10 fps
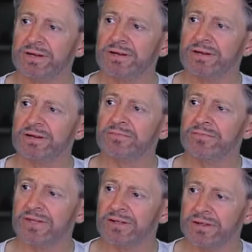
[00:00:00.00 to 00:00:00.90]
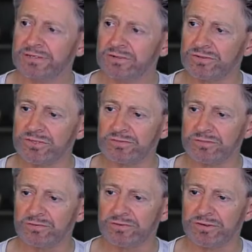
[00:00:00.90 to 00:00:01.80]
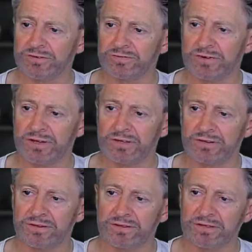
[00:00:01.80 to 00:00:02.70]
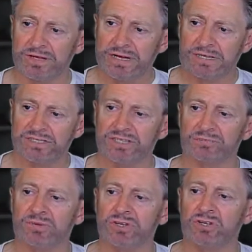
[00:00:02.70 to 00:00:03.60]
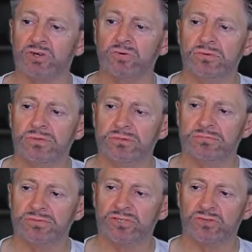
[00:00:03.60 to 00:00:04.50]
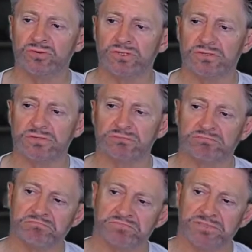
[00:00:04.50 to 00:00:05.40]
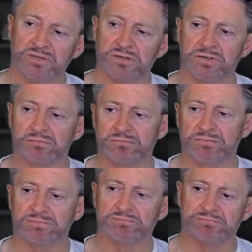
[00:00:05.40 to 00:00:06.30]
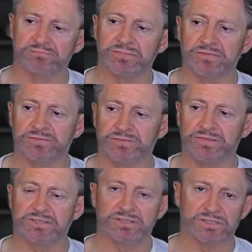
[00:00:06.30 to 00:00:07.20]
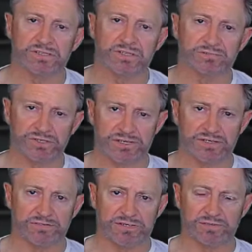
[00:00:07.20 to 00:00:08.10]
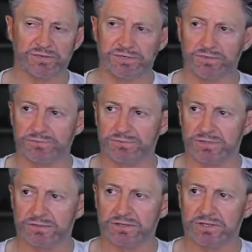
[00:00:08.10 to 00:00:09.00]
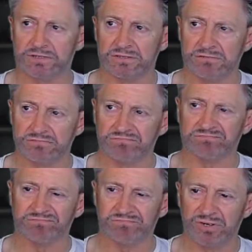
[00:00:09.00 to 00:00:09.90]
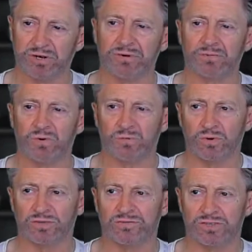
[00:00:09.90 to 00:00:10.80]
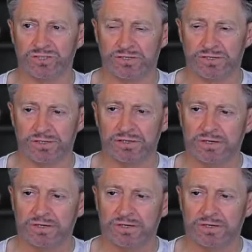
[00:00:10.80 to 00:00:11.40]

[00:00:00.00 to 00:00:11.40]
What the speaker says: That all seems to be running fine. The CPU usage, about 15-16% of CPU. So that's becoming more and more efficient.